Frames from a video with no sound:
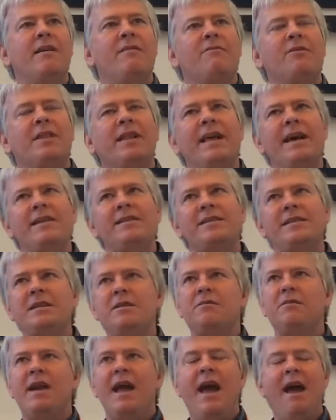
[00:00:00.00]
For the last
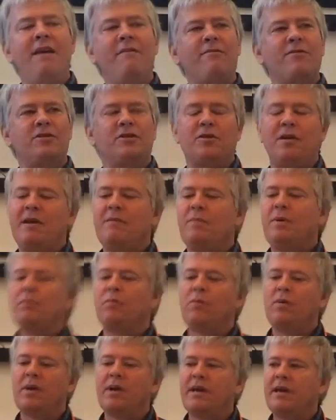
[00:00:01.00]
year and a half or so, I've
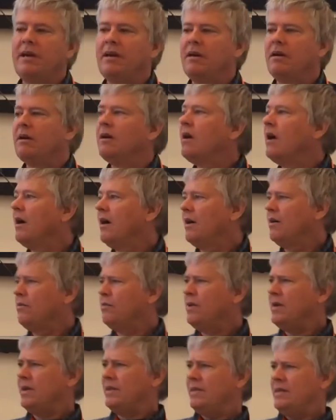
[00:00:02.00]
been working
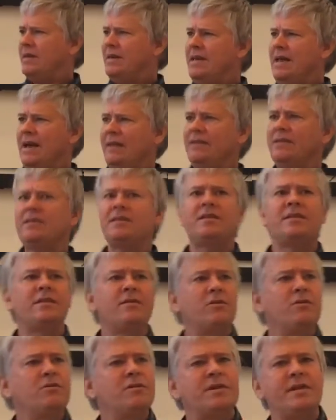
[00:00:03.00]
with
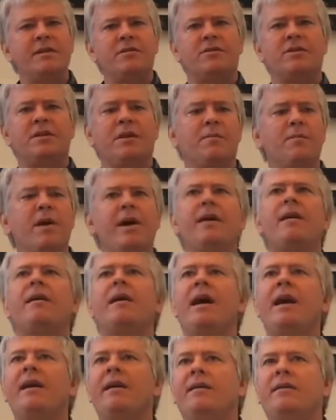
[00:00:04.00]
Jens, who's here
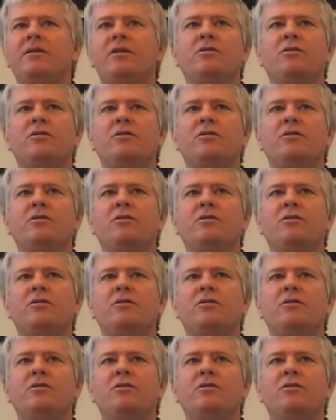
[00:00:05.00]
somewhere, and